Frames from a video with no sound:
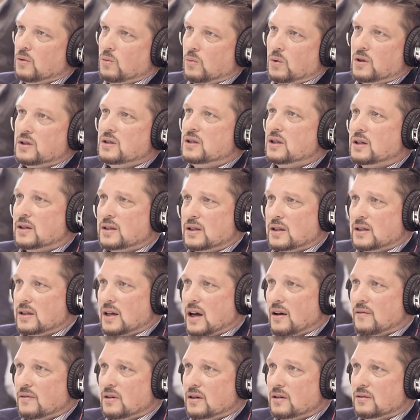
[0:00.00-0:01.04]

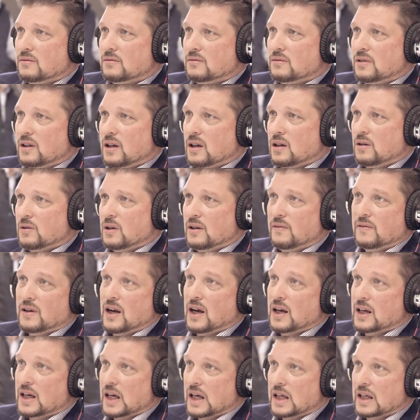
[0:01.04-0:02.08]
167, you know, even
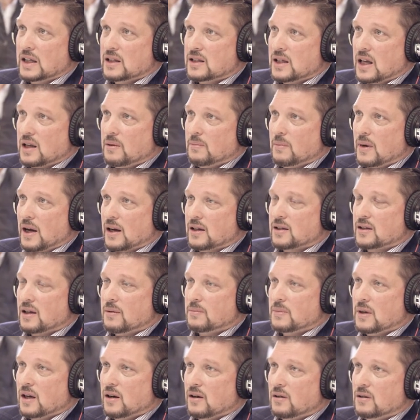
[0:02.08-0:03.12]
I-90 is getting backed
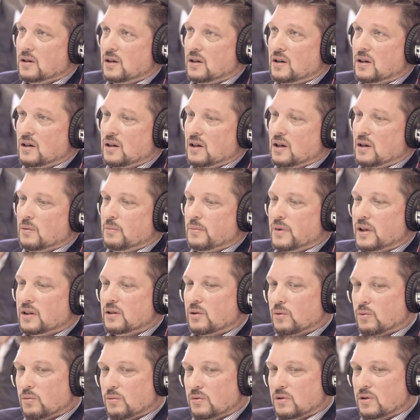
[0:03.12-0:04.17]
up now. But
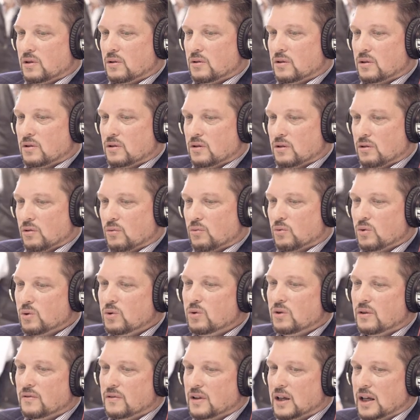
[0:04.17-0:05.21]
the the the
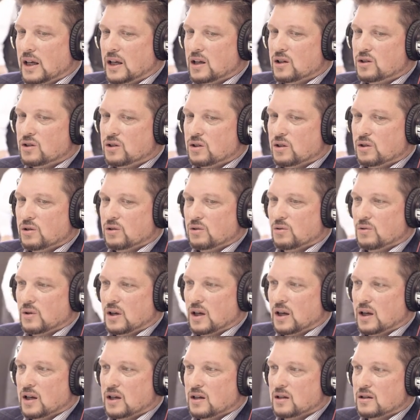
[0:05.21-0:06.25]
root of the issue
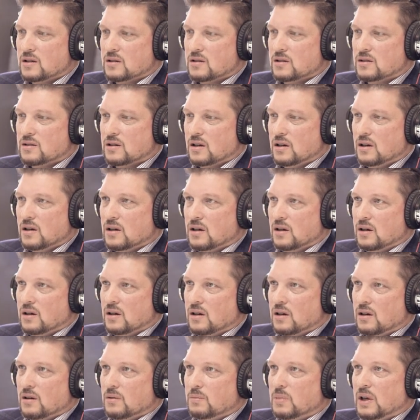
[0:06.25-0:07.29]
is
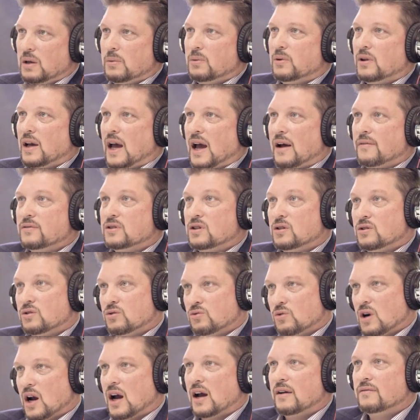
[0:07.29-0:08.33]
people have to
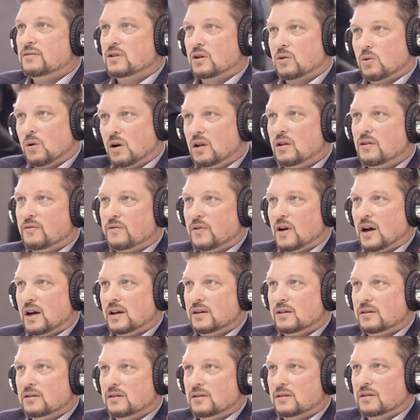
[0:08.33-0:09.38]
drive to qualify.
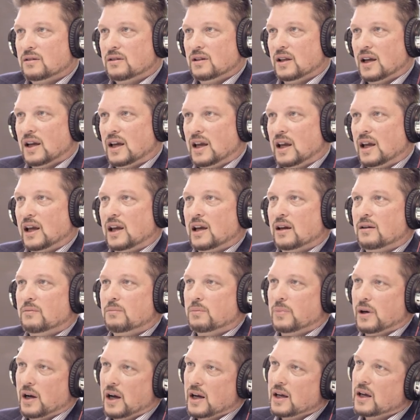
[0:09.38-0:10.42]
They
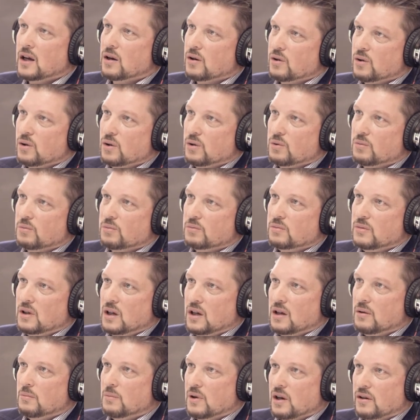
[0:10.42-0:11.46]
can't buy a home
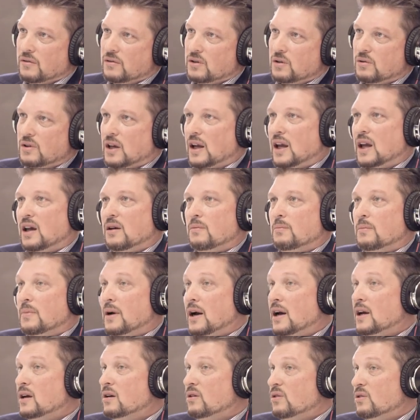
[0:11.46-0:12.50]
in Bellevue. They can't
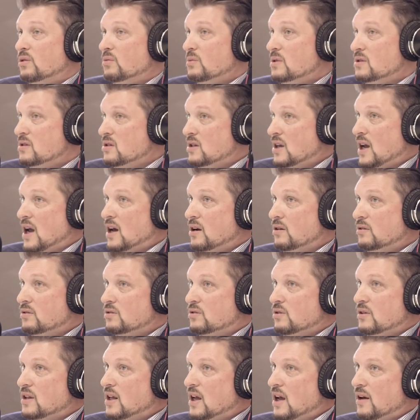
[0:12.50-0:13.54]
buy a home in Seattle,
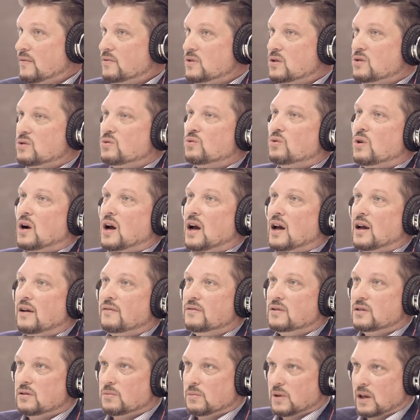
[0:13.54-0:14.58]
so they have to
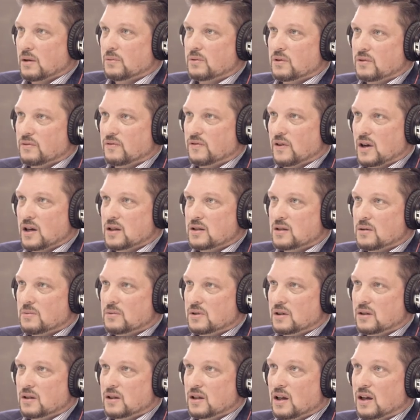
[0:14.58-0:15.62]
drive to be able to find
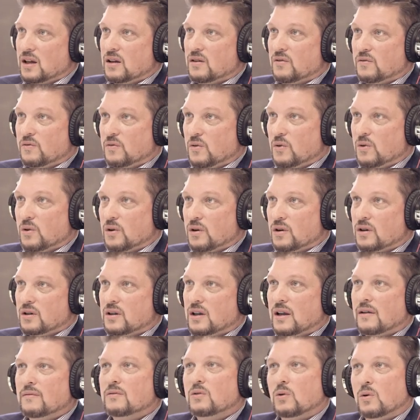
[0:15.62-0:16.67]
something that they can afford
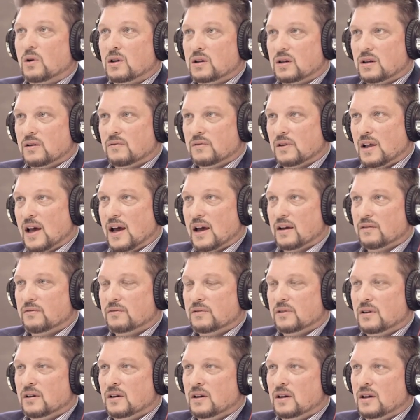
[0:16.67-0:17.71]
and have quality right. of
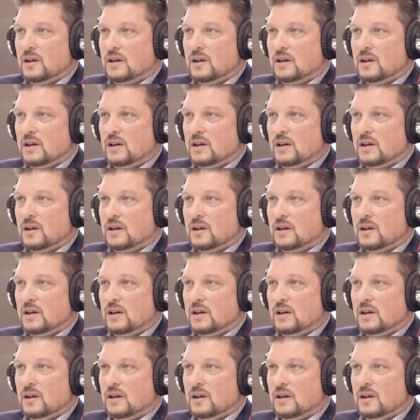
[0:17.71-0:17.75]
life.